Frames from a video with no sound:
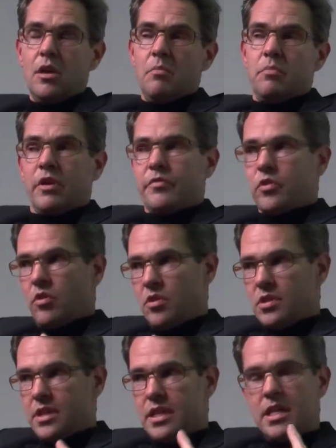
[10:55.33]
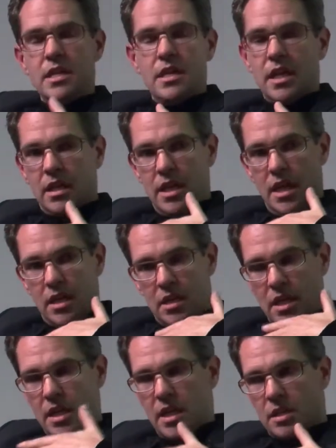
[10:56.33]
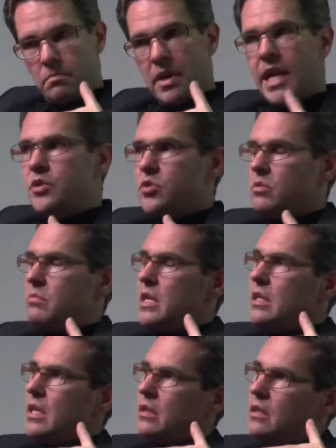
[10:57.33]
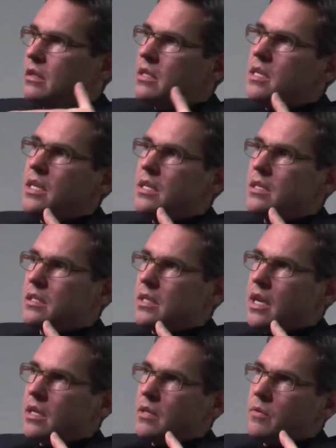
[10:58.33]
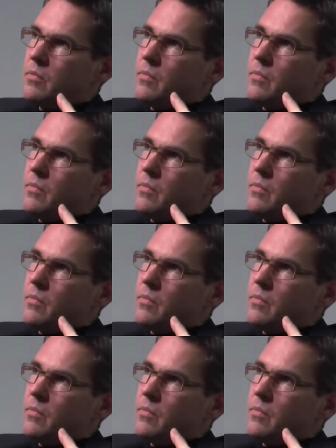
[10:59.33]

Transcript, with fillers: But of course then he, he, he explained to me that the thing is that